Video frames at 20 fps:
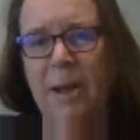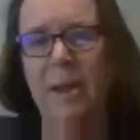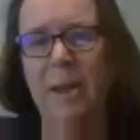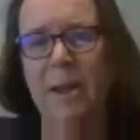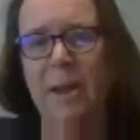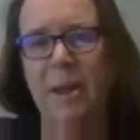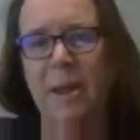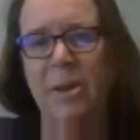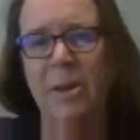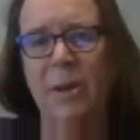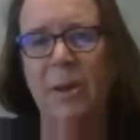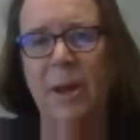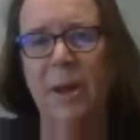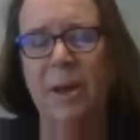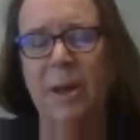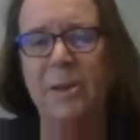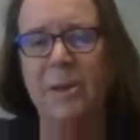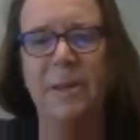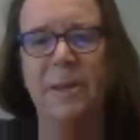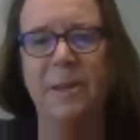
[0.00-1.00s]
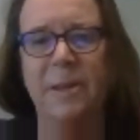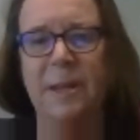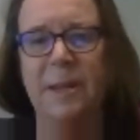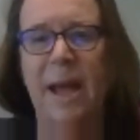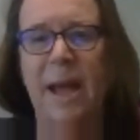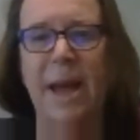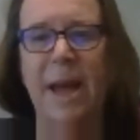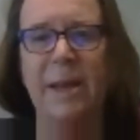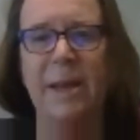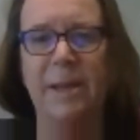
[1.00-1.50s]
And then you had because it's
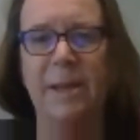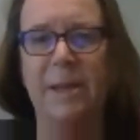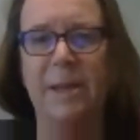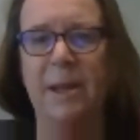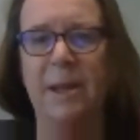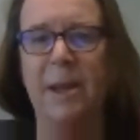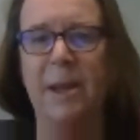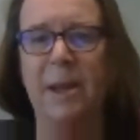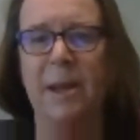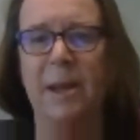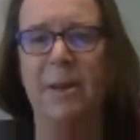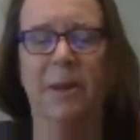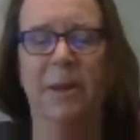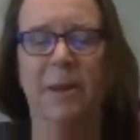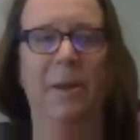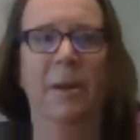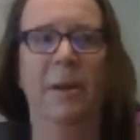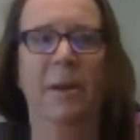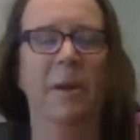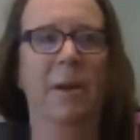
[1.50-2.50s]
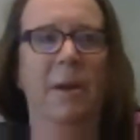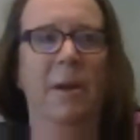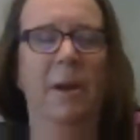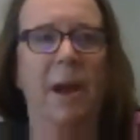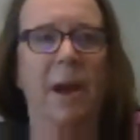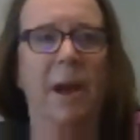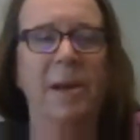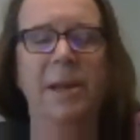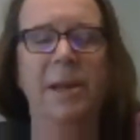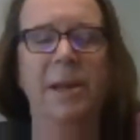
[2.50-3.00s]
Latin and
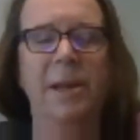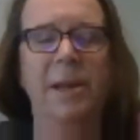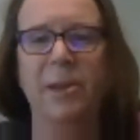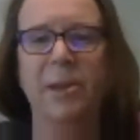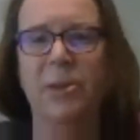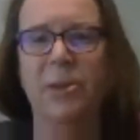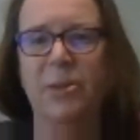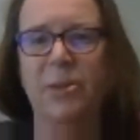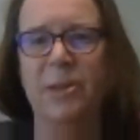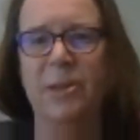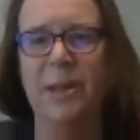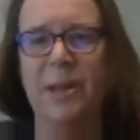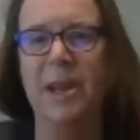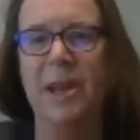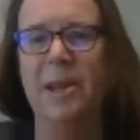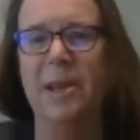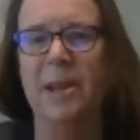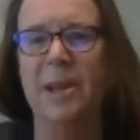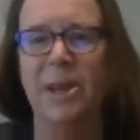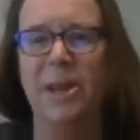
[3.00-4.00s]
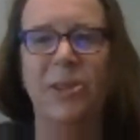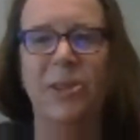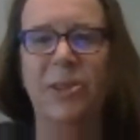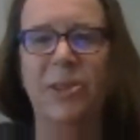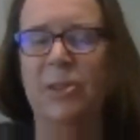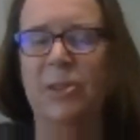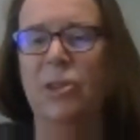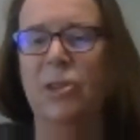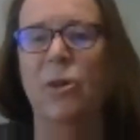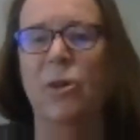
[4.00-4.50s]
I didn't understand it. I
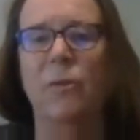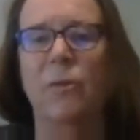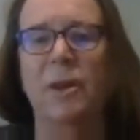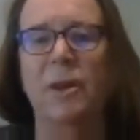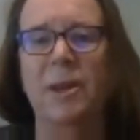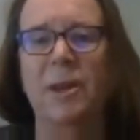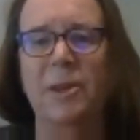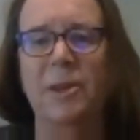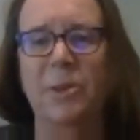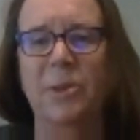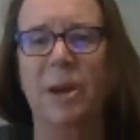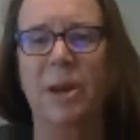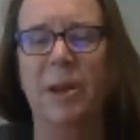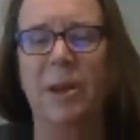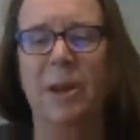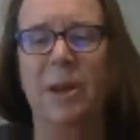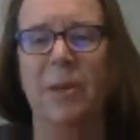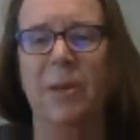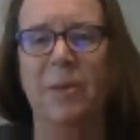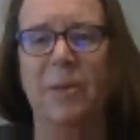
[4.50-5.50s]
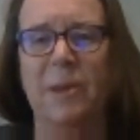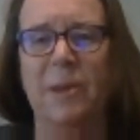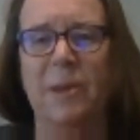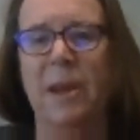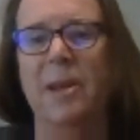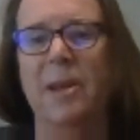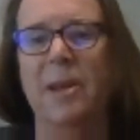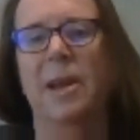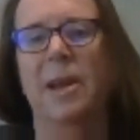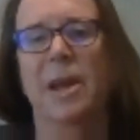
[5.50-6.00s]
just dove into it and I was
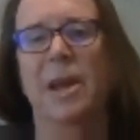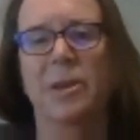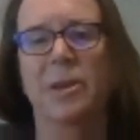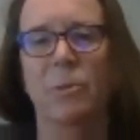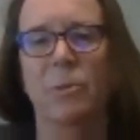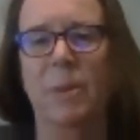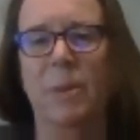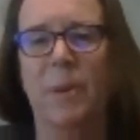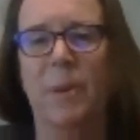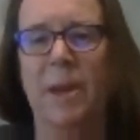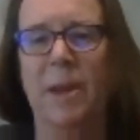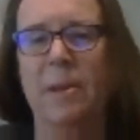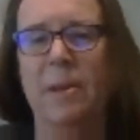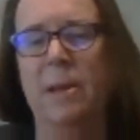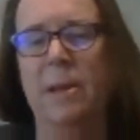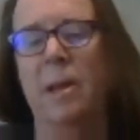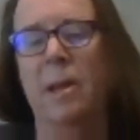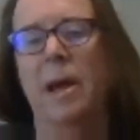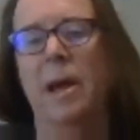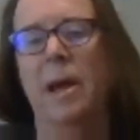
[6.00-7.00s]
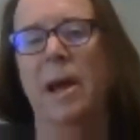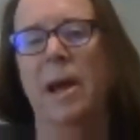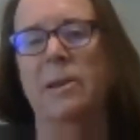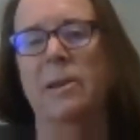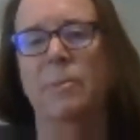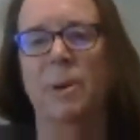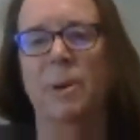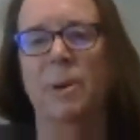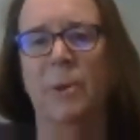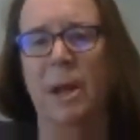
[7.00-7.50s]
like, and I had to repeat the
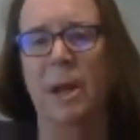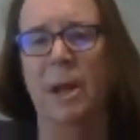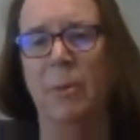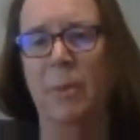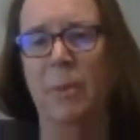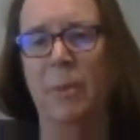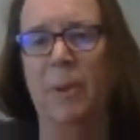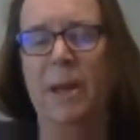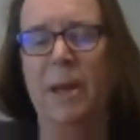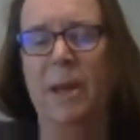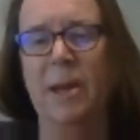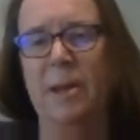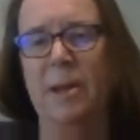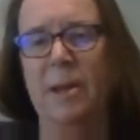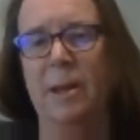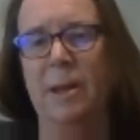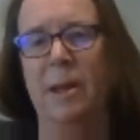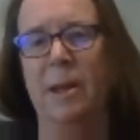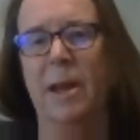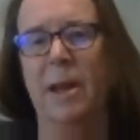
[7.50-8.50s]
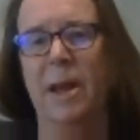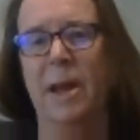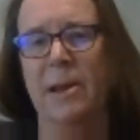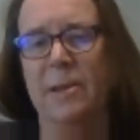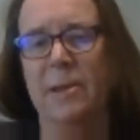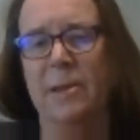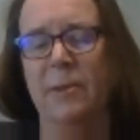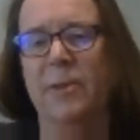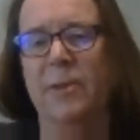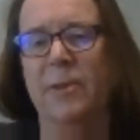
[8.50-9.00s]
class. But when I repeated the
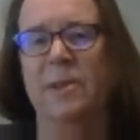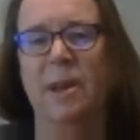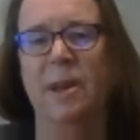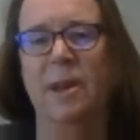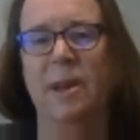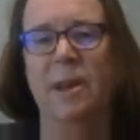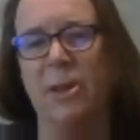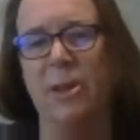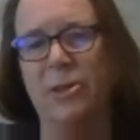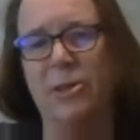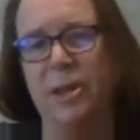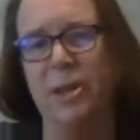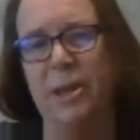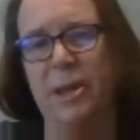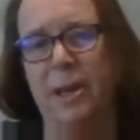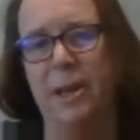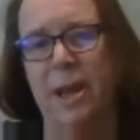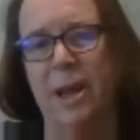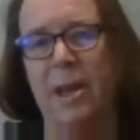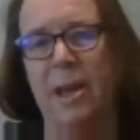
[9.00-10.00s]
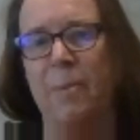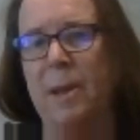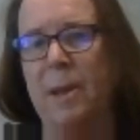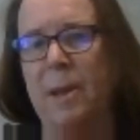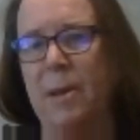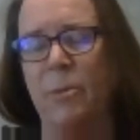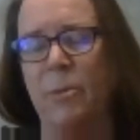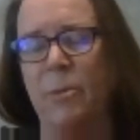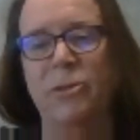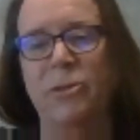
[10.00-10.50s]
class, the physiology and
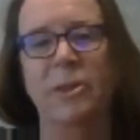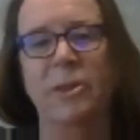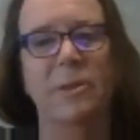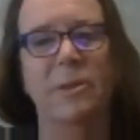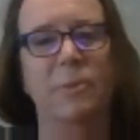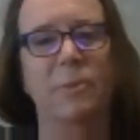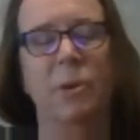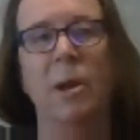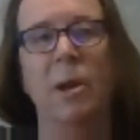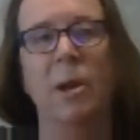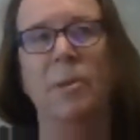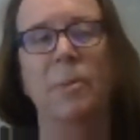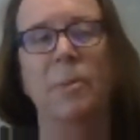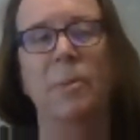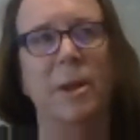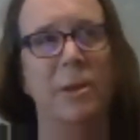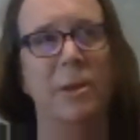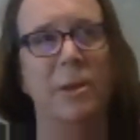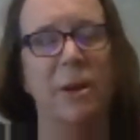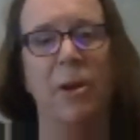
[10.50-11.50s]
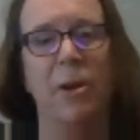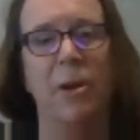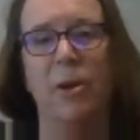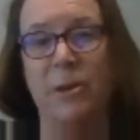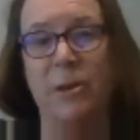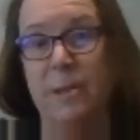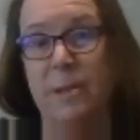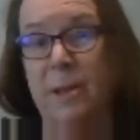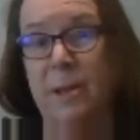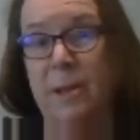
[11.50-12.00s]
anatomy, which is probably one of the
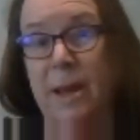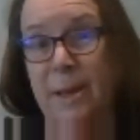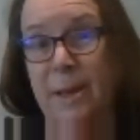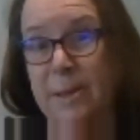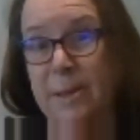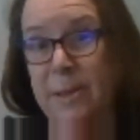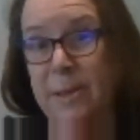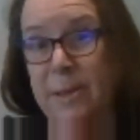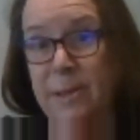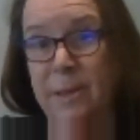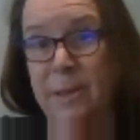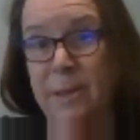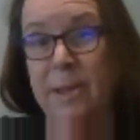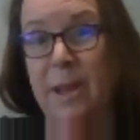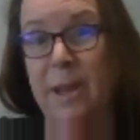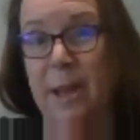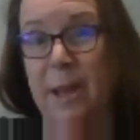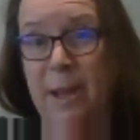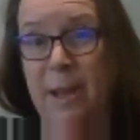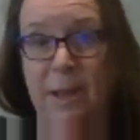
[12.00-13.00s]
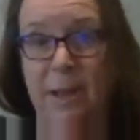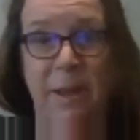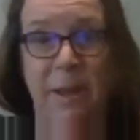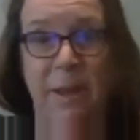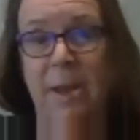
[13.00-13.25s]
hardest classes to take,